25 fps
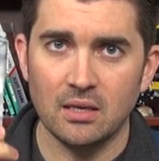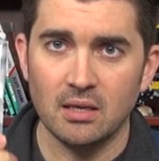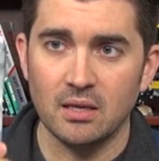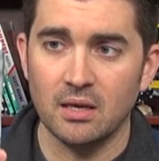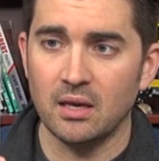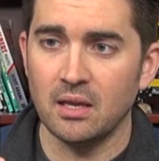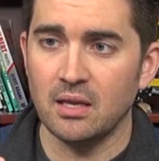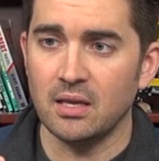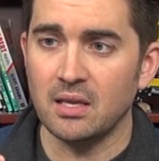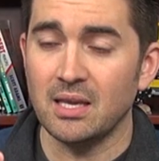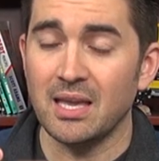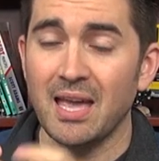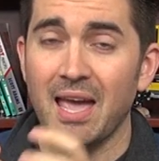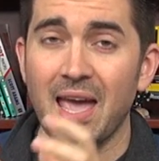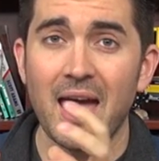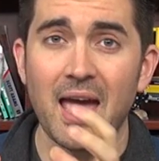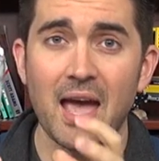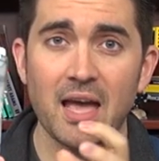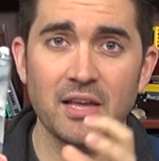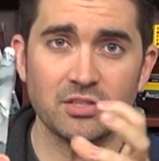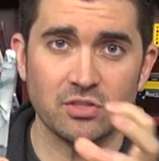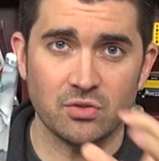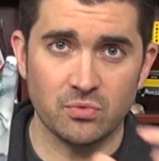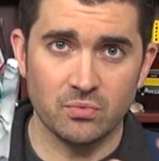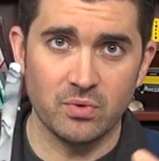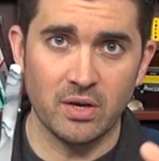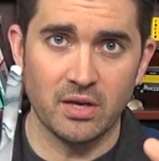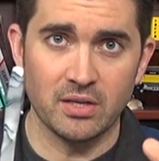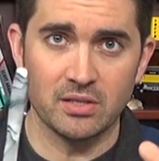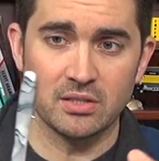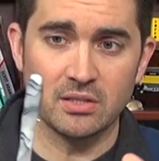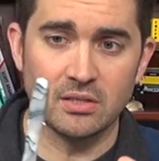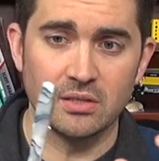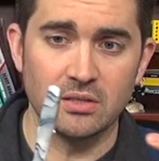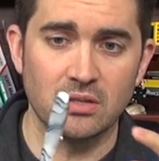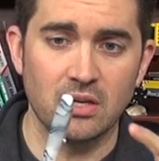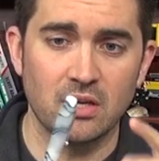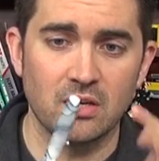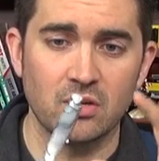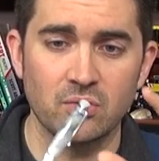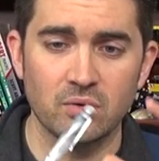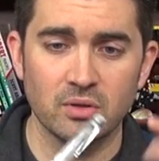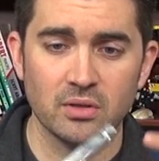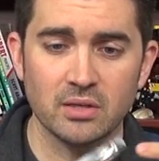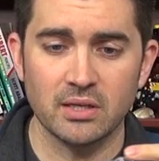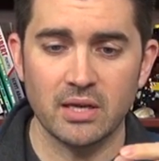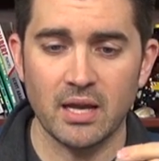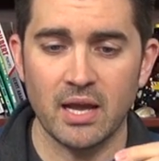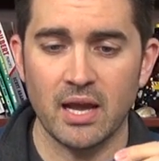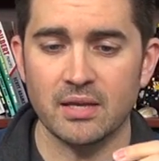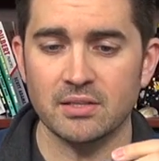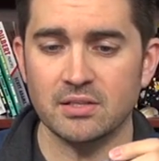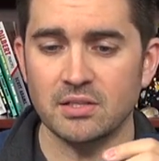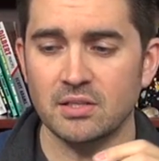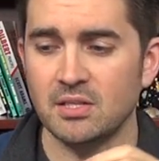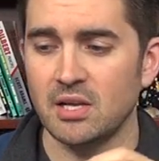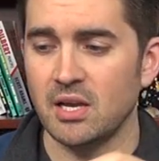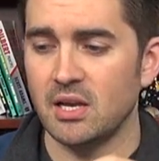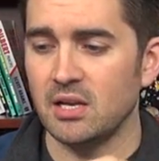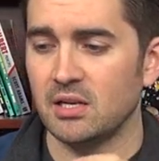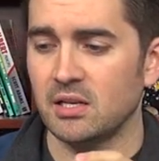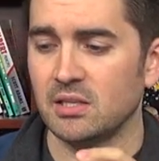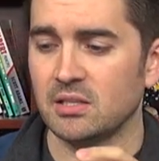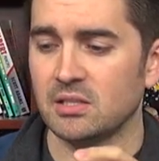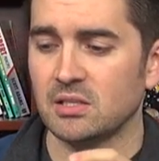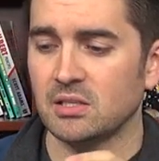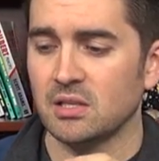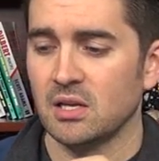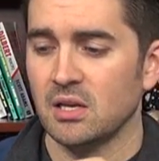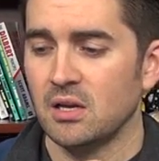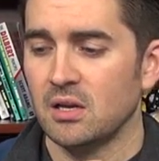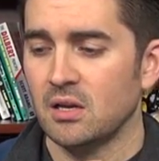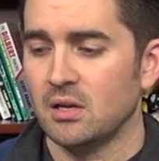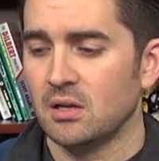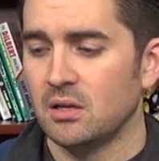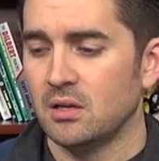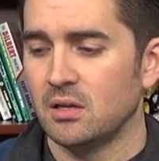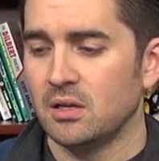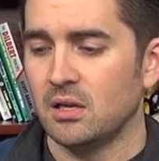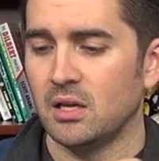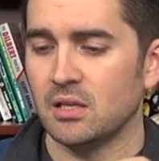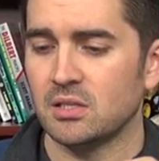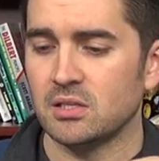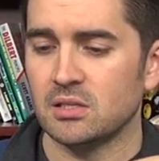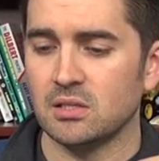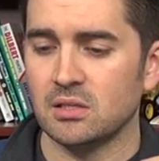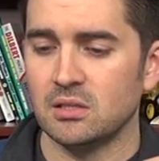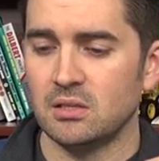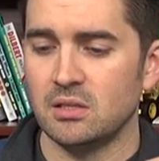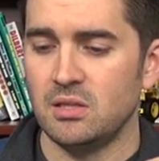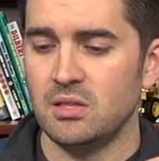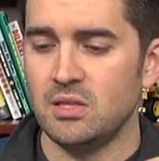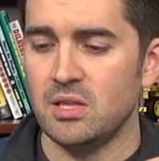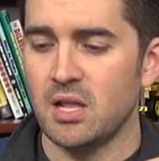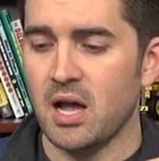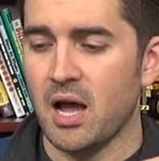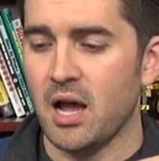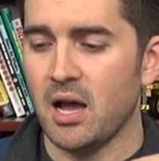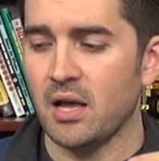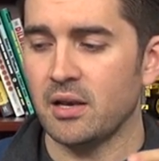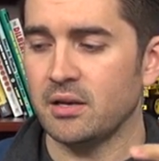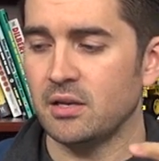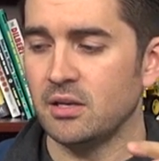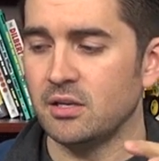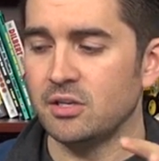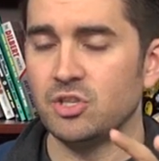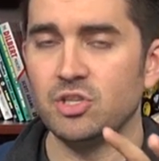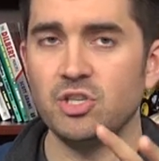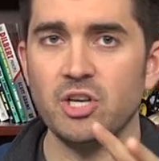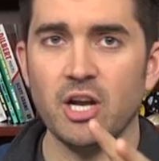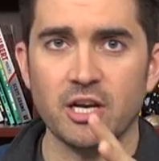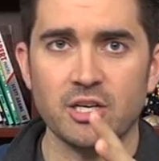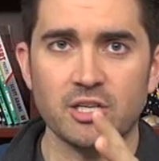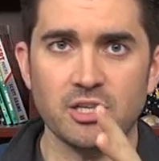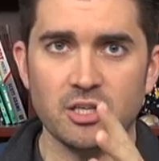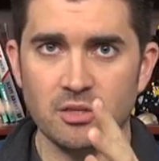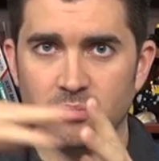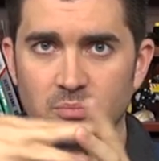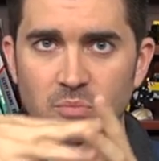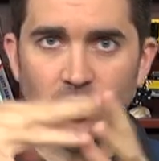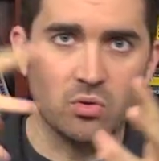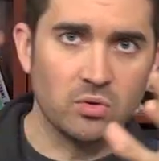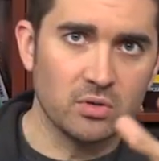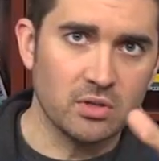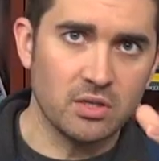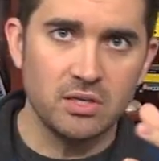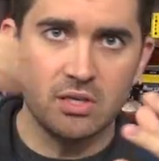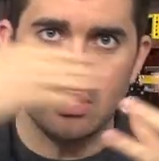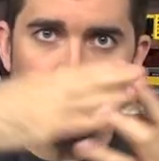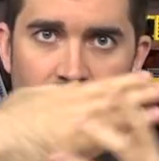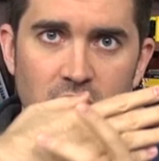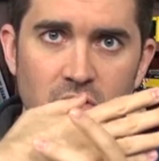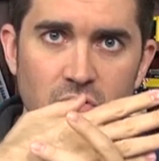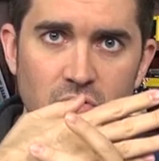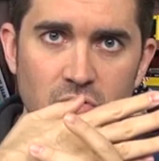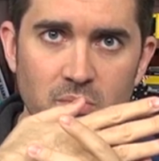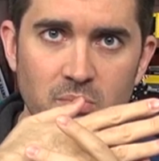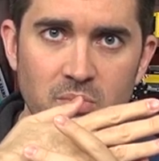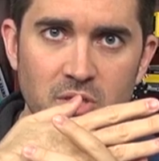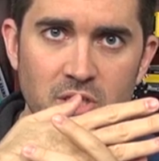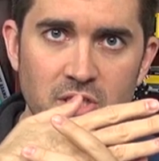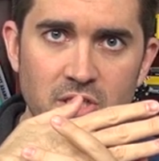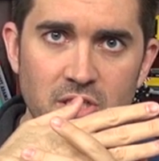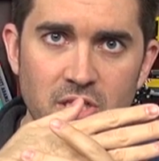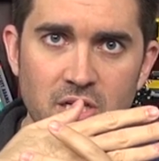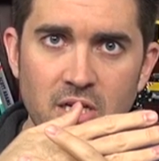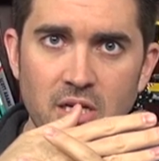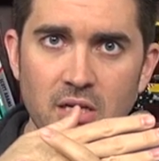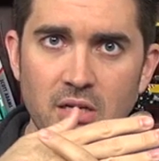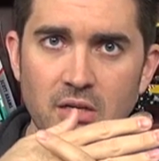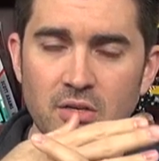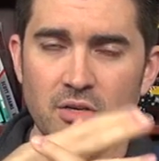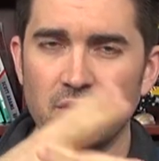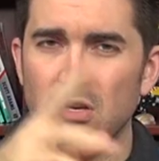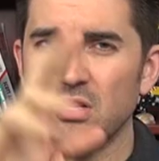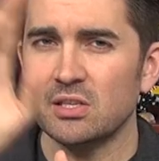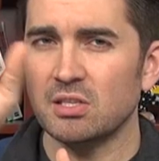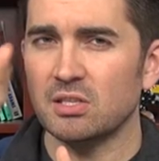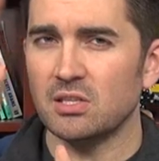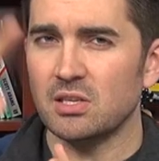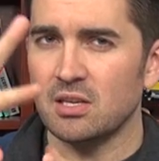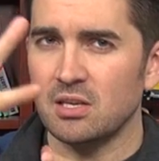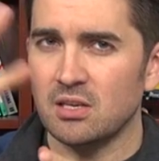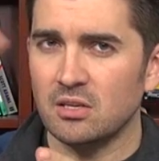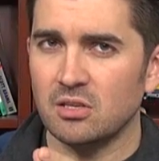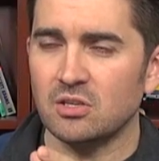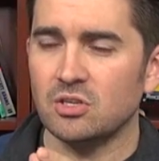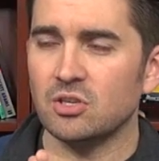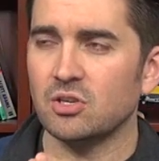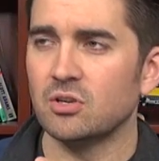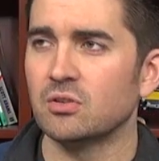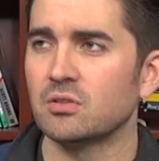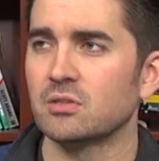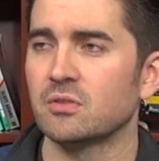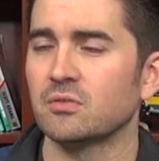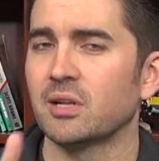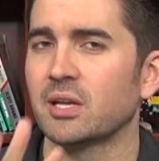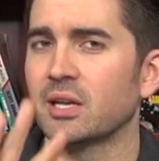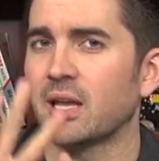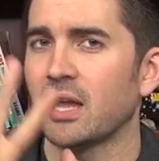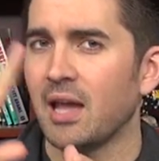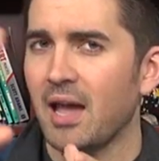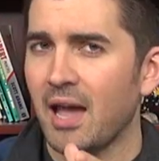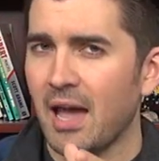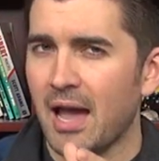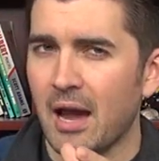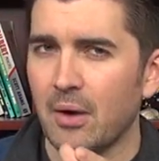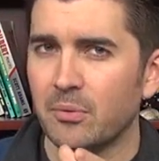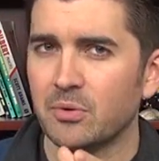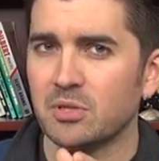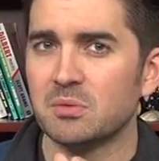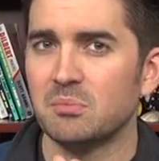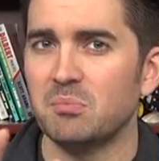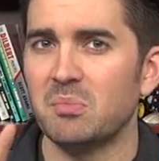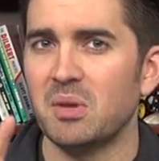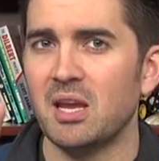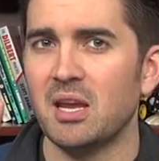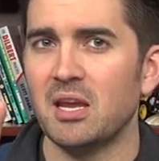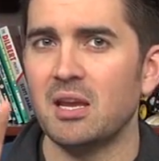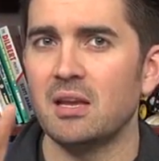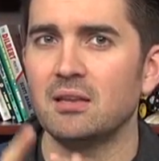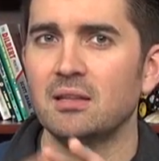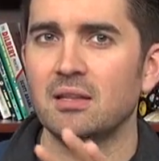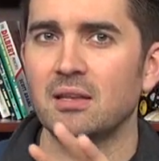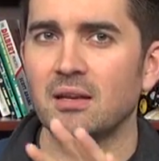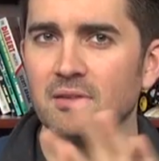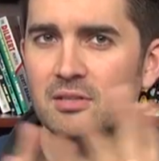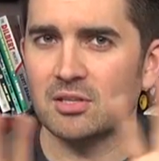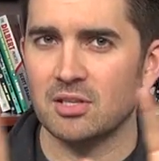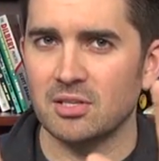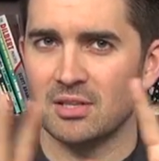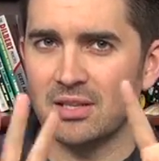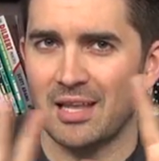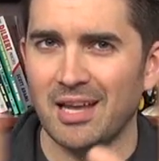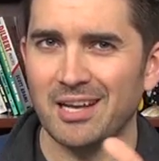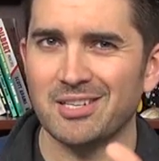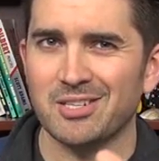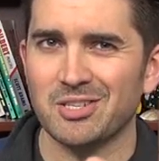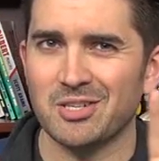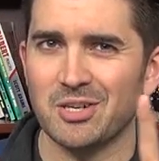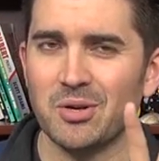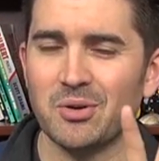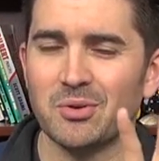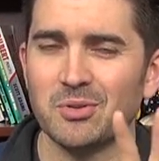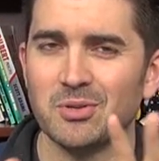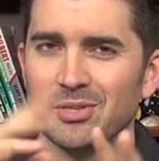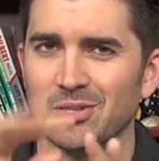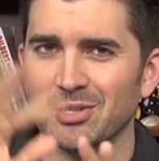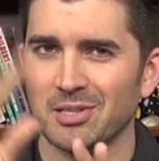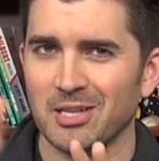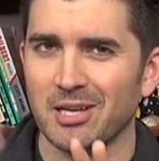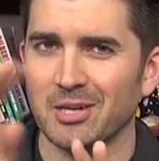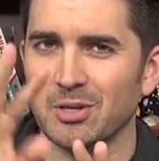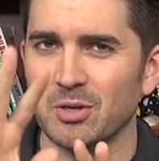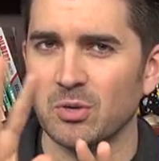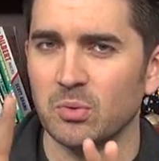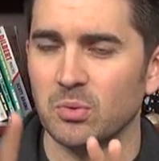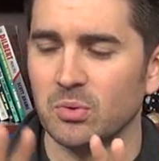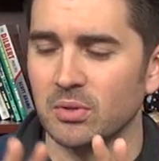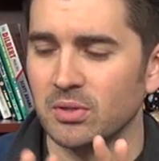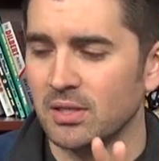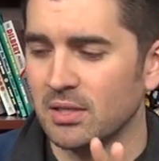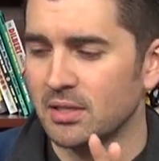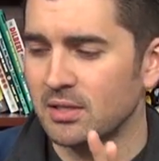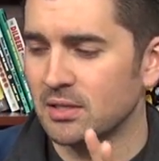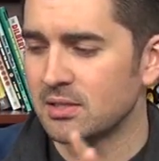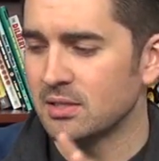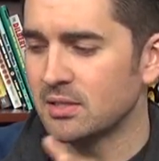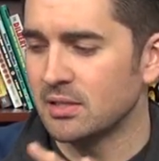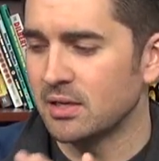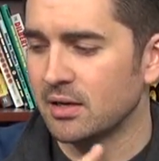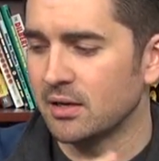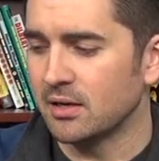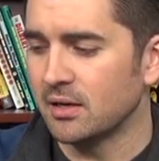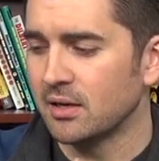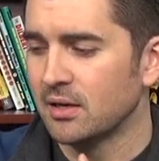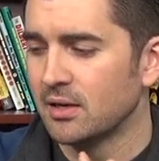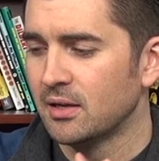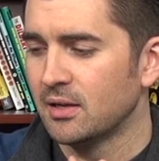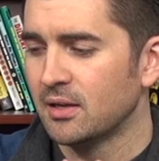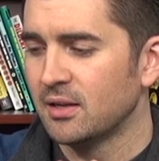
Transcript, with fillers: a cast resin, acrylic acetate. It's it's not injection molded into a machine. You can see shows of like how it's made. That's that show. There's a lot of cool things in there